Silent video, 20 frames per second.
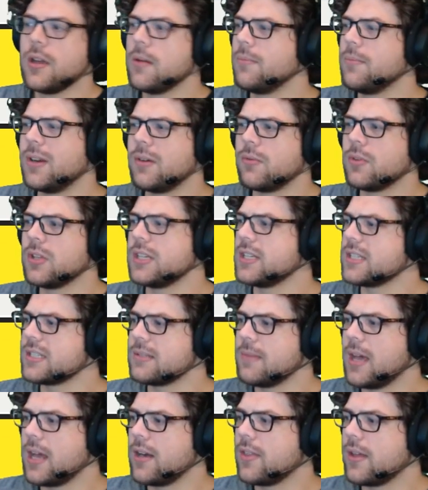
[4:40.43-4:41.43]
but it really
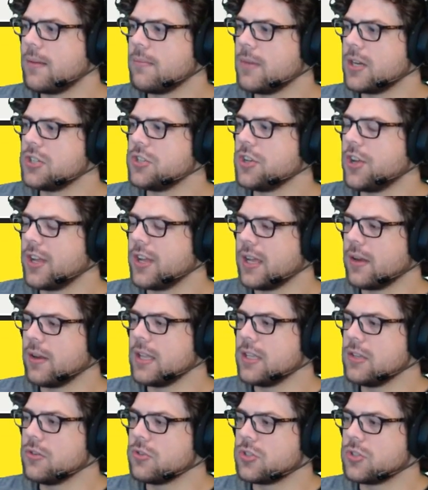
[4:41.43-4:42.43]
doesn't matter that much. You can get
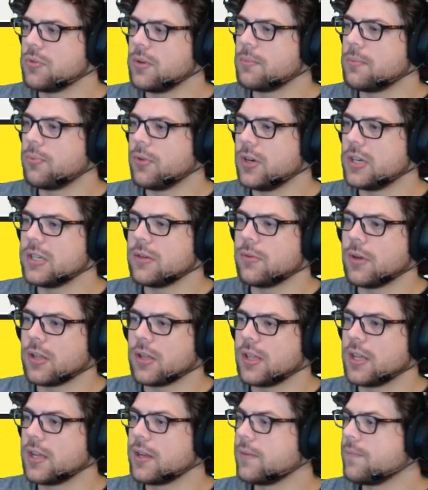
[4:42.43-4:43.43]
used to it pretty
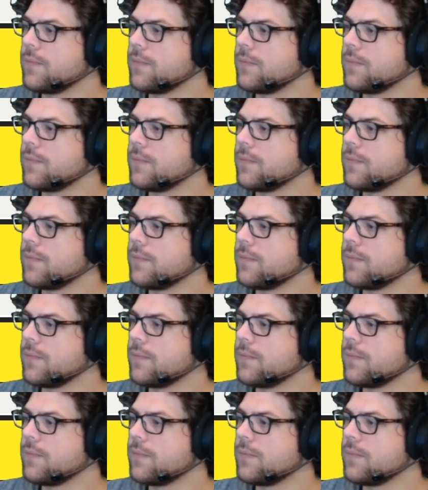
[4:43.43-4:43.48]
quickly.